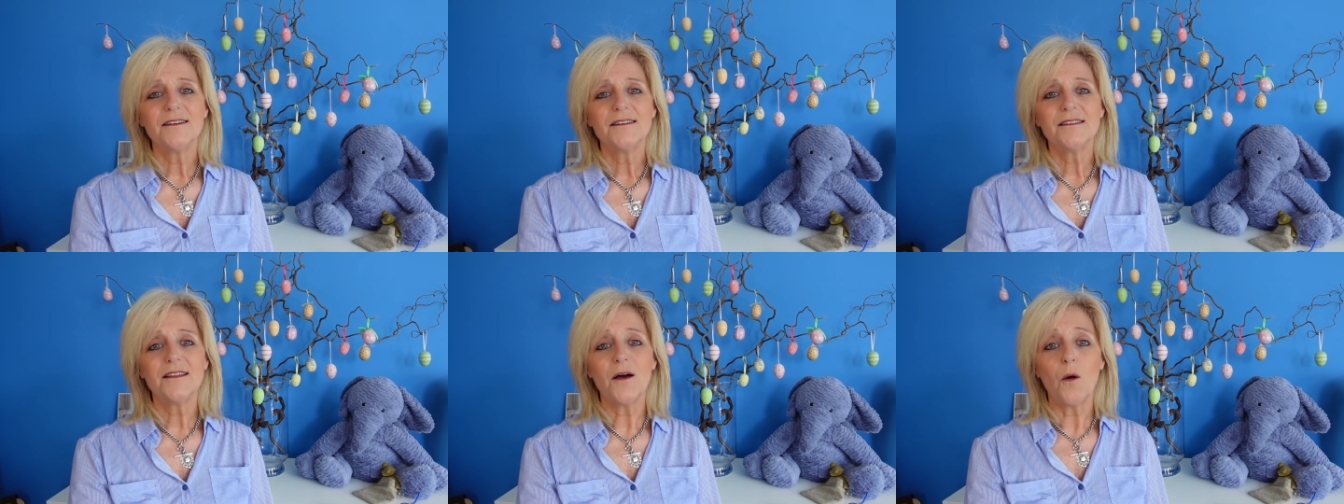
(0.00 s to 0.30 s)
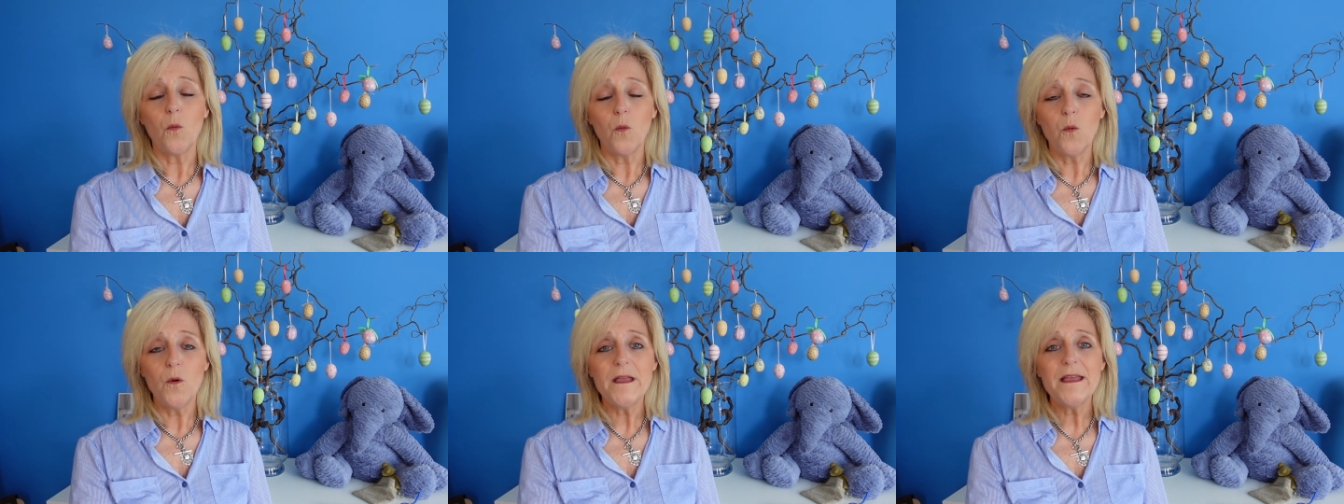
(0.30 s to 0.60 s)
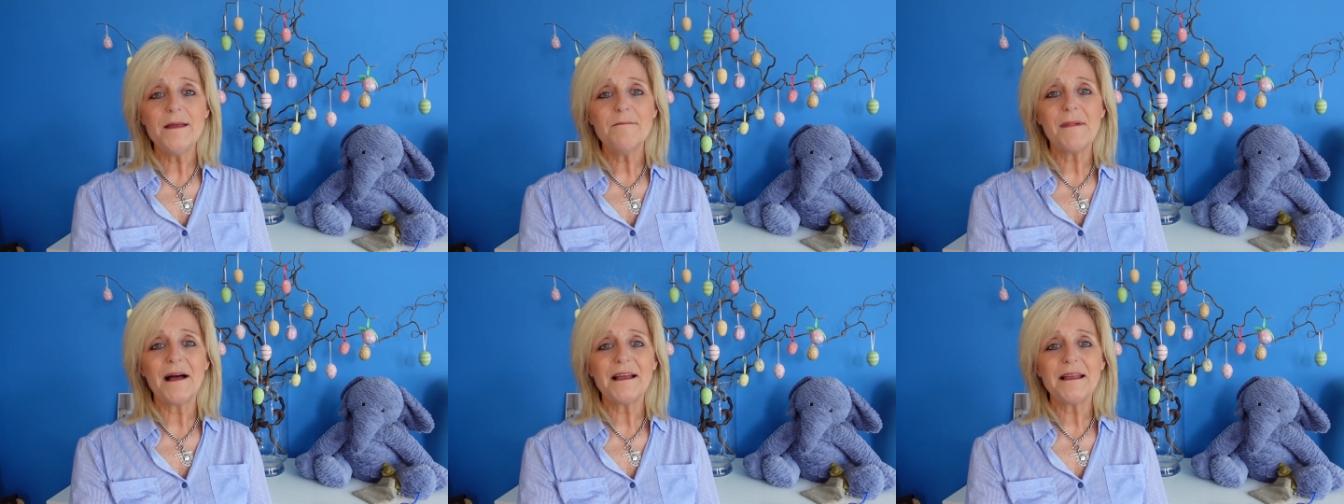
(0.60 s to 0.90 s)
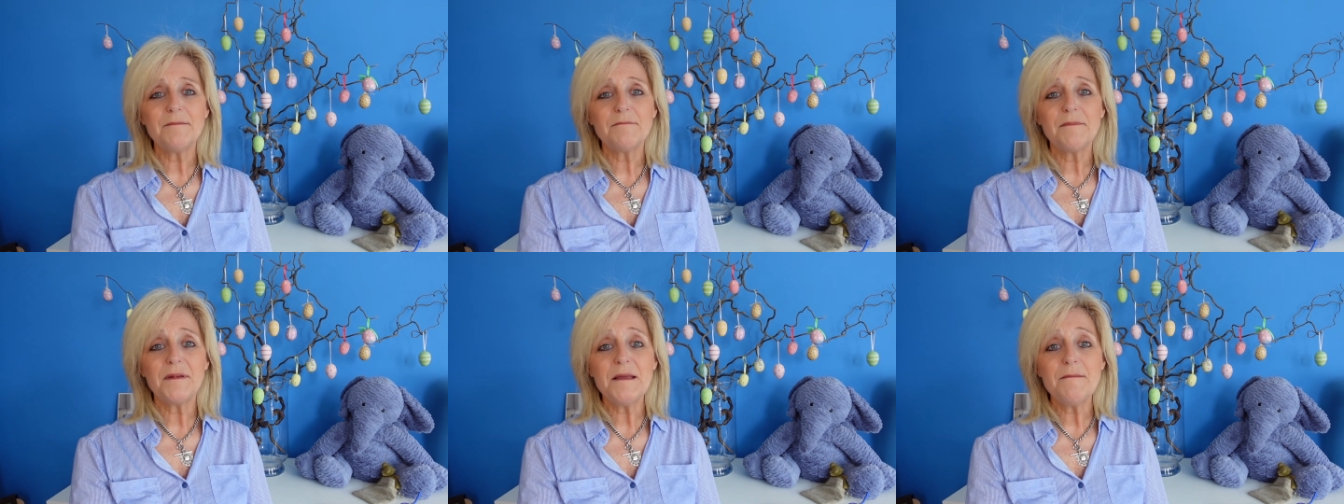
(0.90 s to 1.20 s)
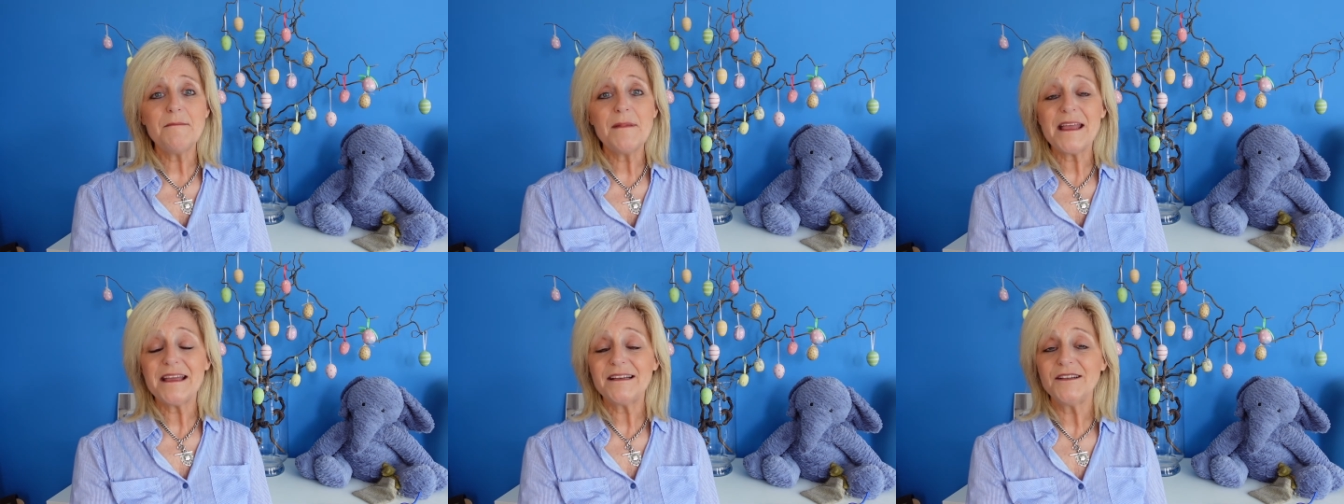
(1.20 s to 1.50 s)
that we might be
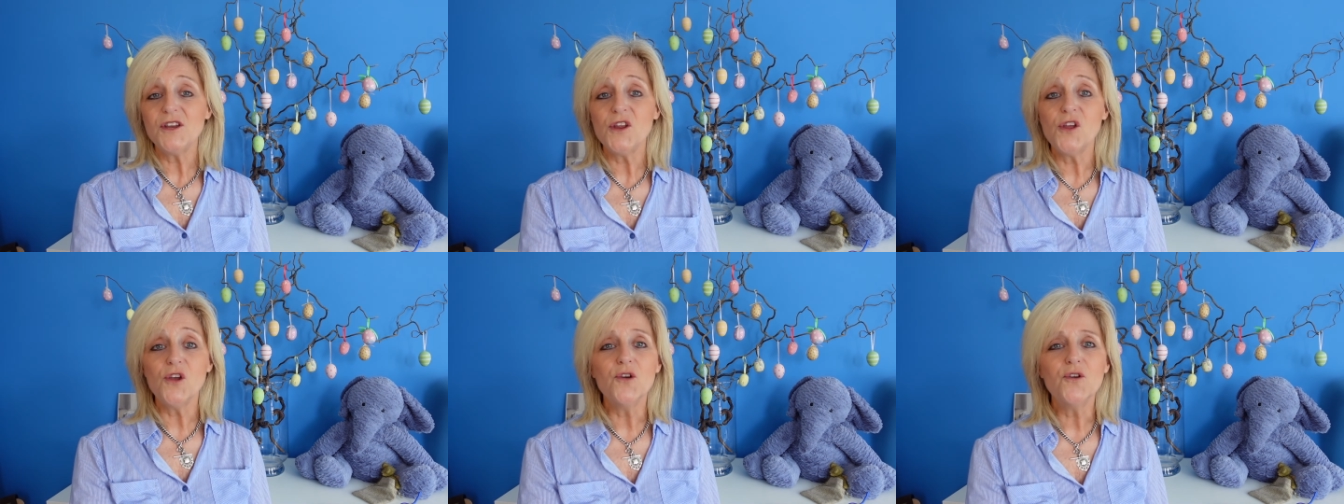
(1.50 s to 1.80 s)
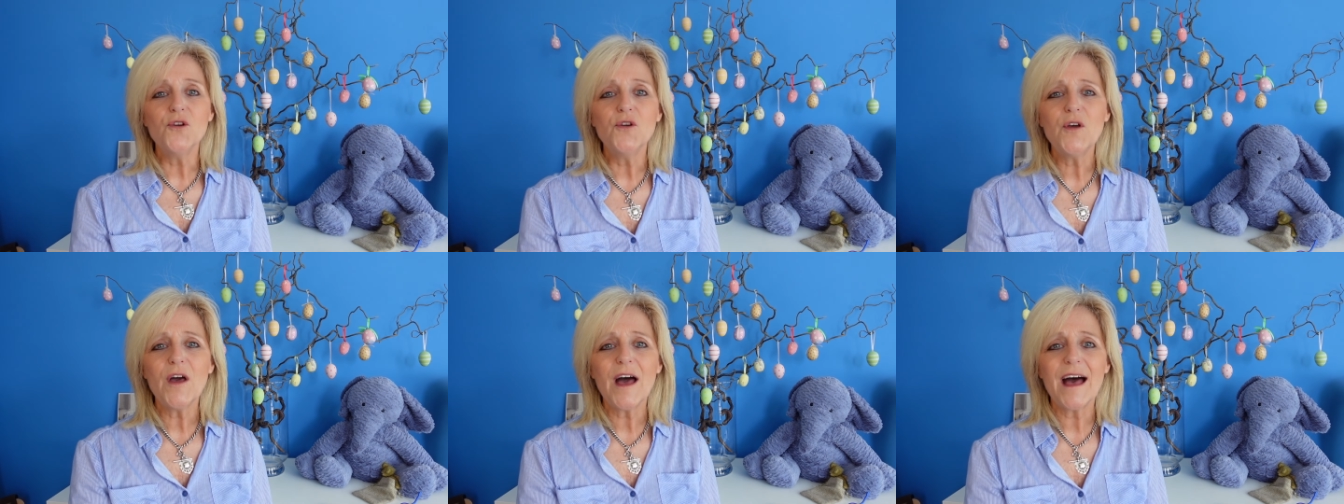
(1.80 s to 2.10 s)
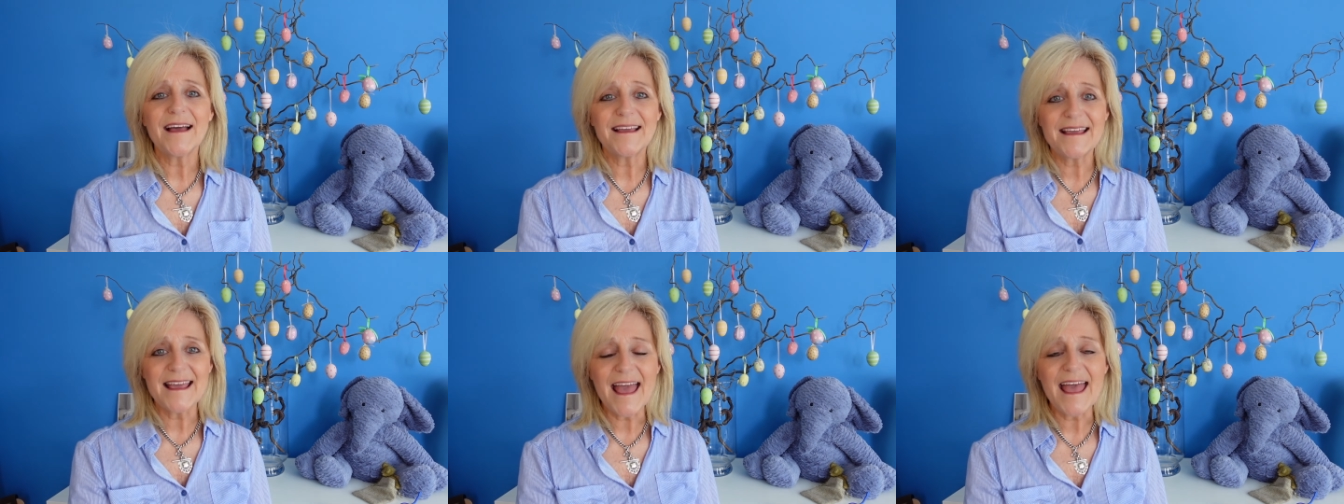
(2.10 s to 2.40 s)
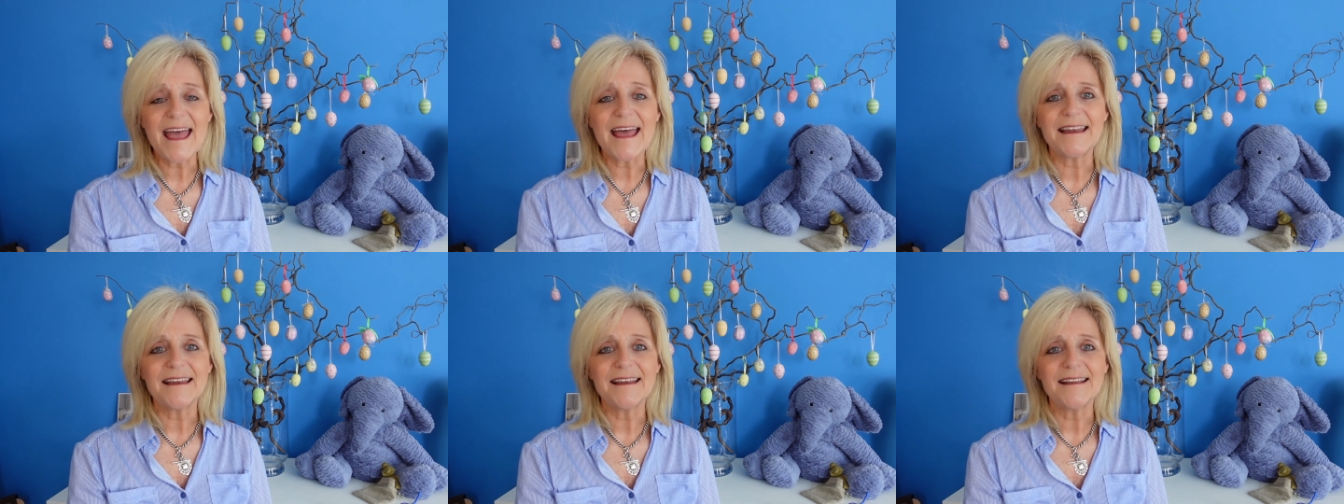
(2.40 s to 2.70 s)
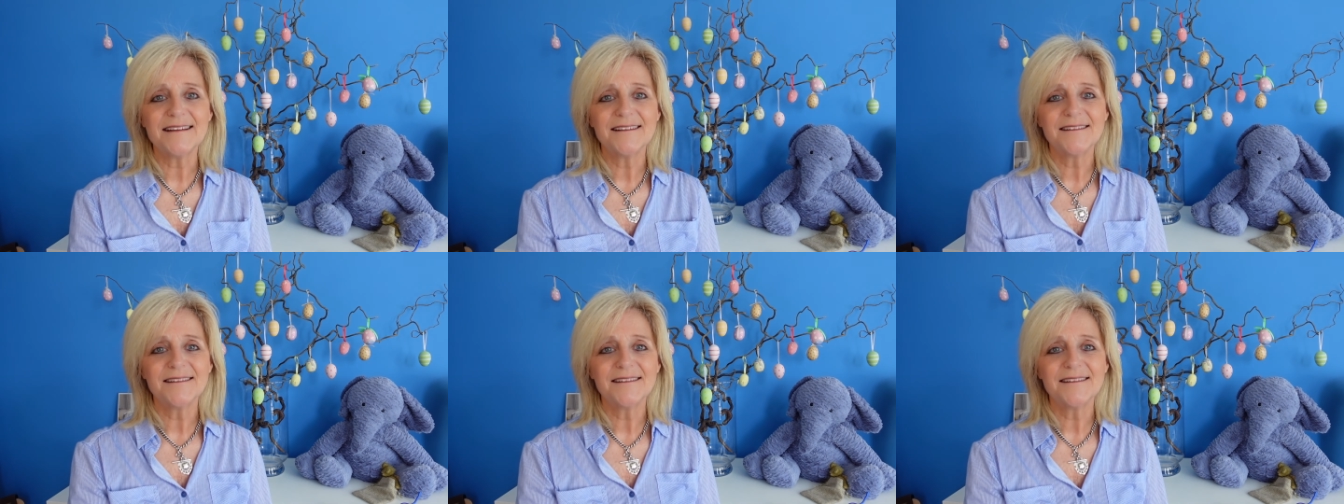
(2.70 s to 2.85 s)
made new again.